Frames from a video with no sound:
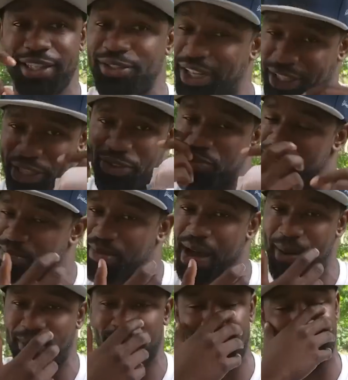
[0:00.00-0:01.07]
He like the
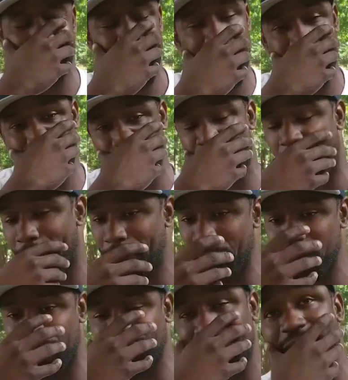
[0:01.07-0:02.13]
Unabomber with a mask on,
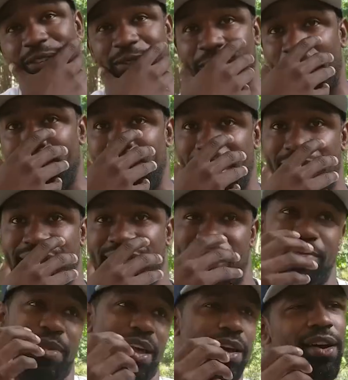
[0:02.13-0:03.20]
with a surgical mask.
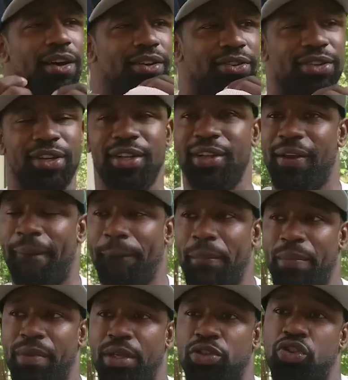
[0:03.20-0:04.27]
I'm like, oh.
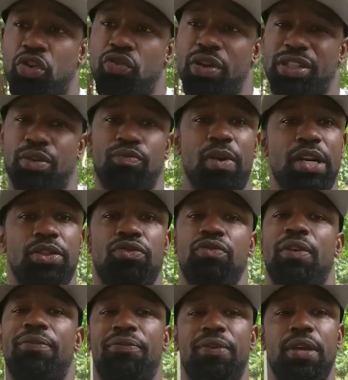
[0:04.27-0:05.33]
So as I'm running through
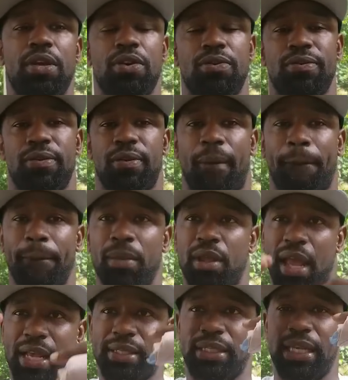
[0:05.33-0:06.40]
the field,
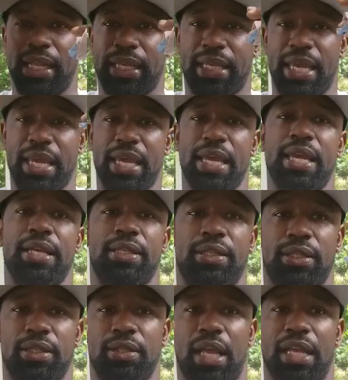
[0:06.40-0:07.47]
I see the
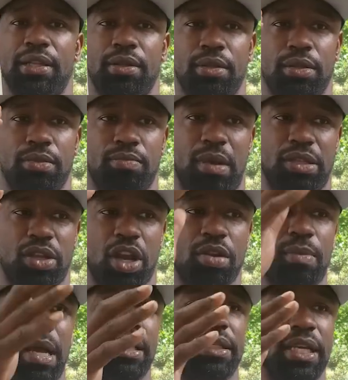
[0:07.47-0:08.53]
kids, like my
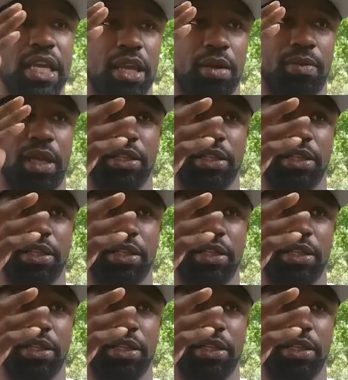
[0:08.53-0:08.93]
termite team.